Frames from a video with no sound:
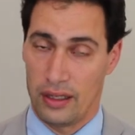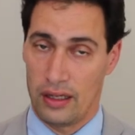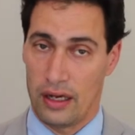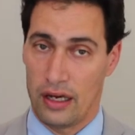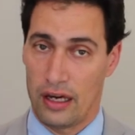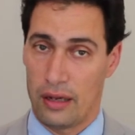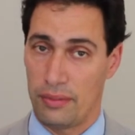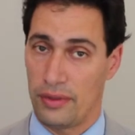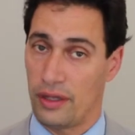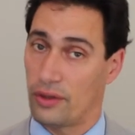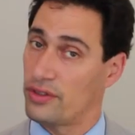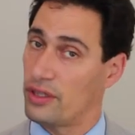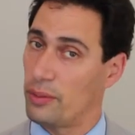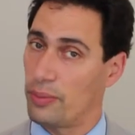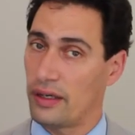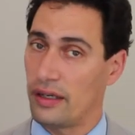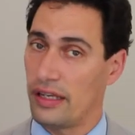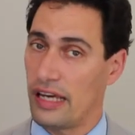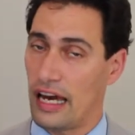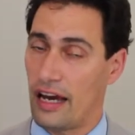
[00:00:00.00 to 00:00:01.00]
They'll
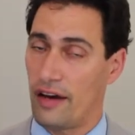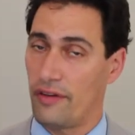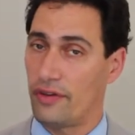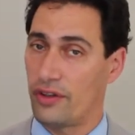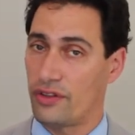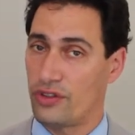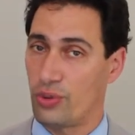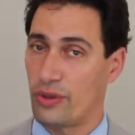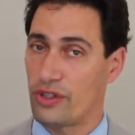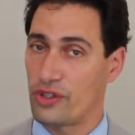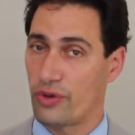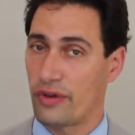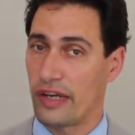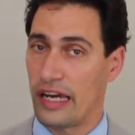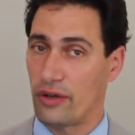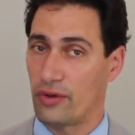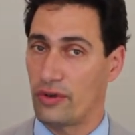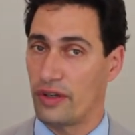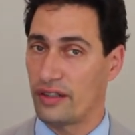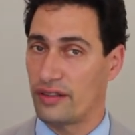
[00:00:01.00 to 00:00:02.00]
typically have a Twitter
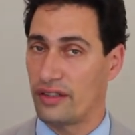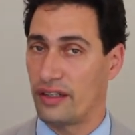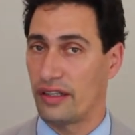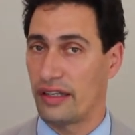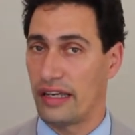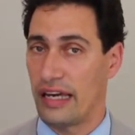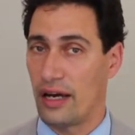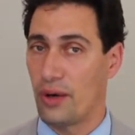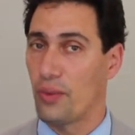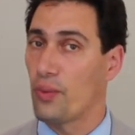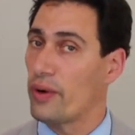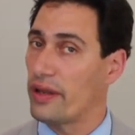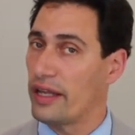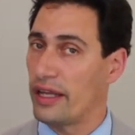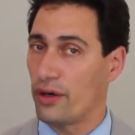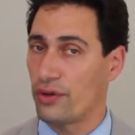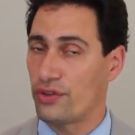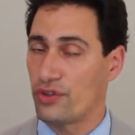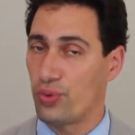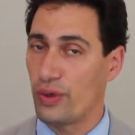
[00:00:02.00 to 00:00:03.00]
account or LinkedIn account where they
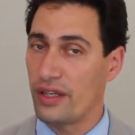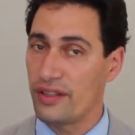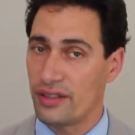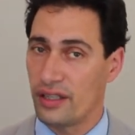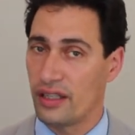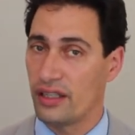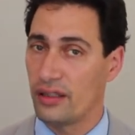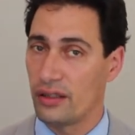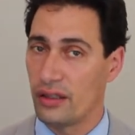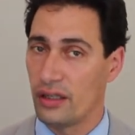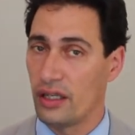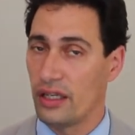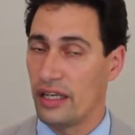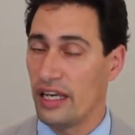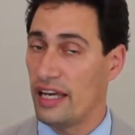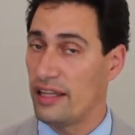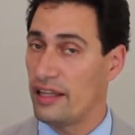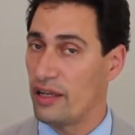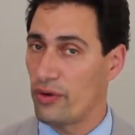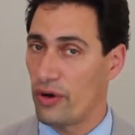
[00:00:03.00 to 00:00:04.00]
are tweeting
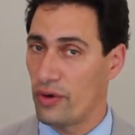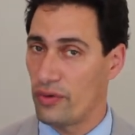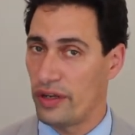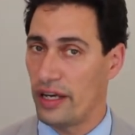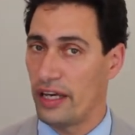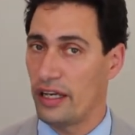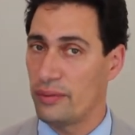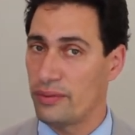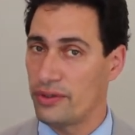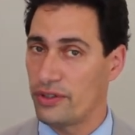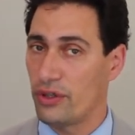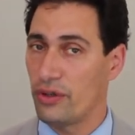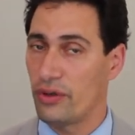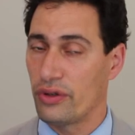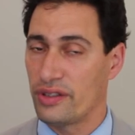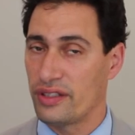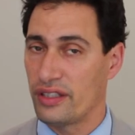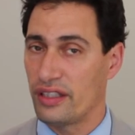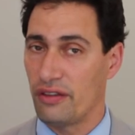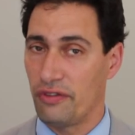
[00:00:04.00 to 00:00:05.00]
in their own name, so you
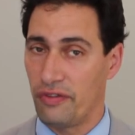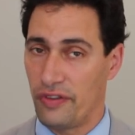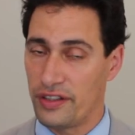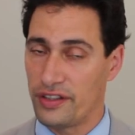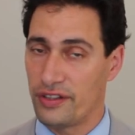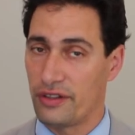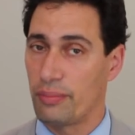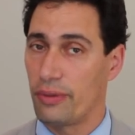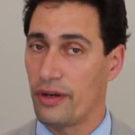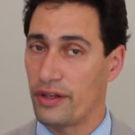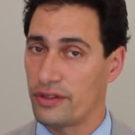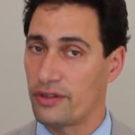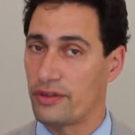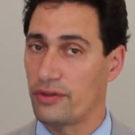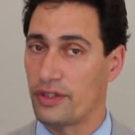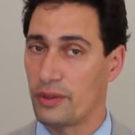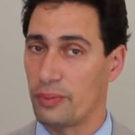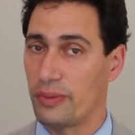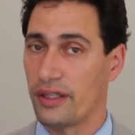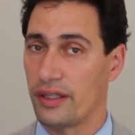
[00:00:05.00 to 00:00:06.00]
can see the face of the person
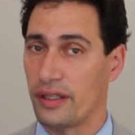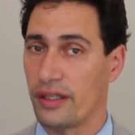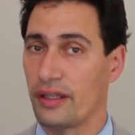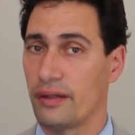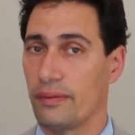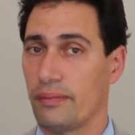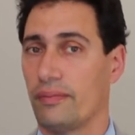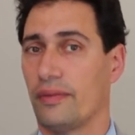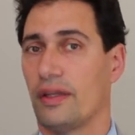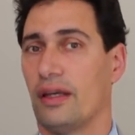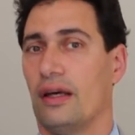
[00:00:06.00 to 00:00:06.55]
who's speaking.